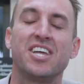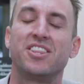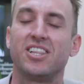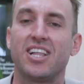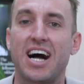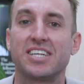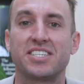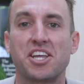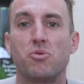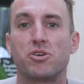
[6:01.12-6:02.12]
the last
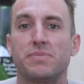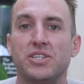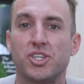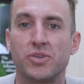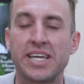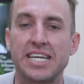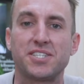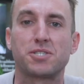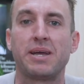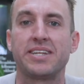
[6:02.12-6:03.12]
thing you want to be doing
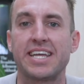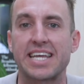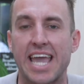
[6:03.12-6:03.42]
is spending